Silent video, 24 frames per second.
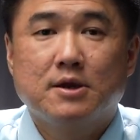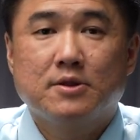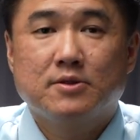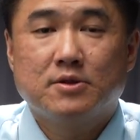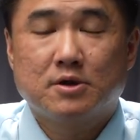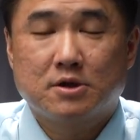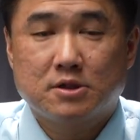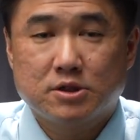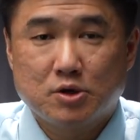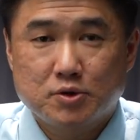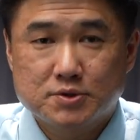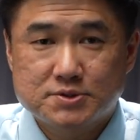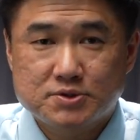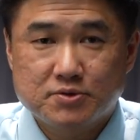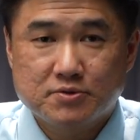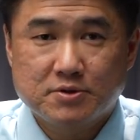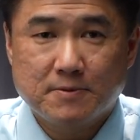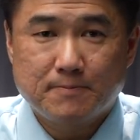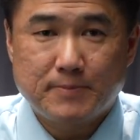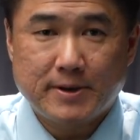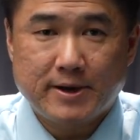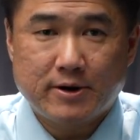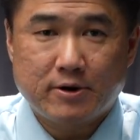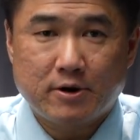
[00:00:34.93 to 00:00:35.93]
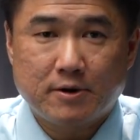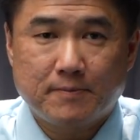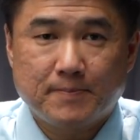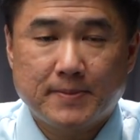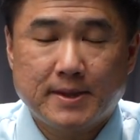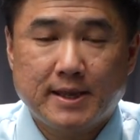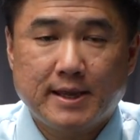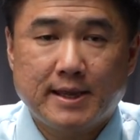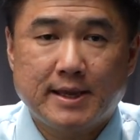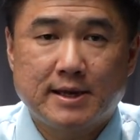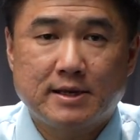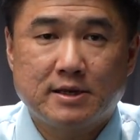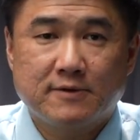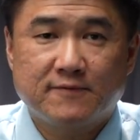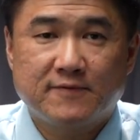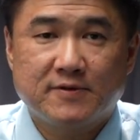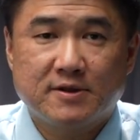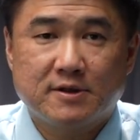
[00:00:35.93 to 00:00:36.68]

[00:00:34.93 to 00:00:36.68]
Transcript: the closer the better. And if